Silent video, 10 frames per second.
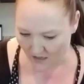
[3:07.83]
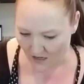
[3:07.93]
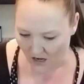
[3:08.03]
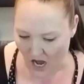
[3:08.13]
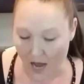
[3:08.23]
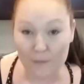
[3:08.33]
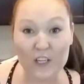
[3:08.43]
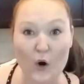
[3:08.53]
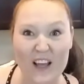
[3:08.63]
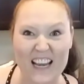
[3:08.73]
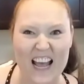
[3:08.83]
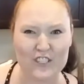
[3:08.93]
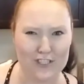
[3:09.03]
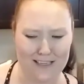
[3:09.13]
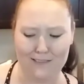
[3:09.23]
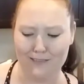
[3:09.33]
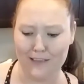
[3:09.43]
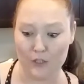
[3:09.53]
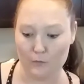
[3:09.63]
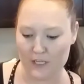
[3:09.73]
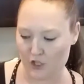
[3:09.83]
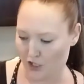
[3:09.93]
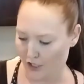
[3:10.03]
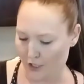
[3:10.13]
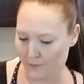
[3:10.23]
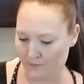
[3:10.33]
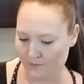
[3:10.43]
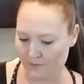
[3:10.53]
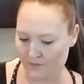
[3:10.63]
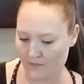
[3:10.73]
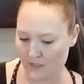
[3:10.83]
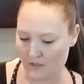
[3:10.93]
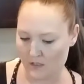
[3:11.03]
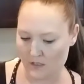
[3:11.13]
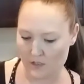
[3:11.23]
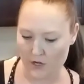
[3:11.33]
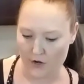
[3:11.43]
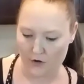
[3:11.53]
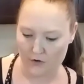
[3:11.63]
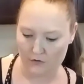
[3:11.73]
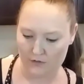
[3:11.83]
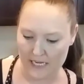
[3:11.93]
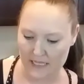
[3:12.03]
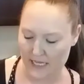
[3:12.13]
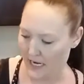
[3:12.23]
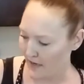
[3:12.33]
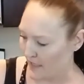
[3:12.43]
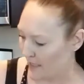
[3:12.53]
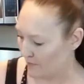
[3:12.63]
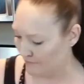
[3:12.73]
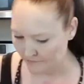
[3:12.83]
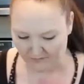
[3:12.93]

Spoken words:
I'm going to go ahead and add just a little bit of sugar. So take that out of there.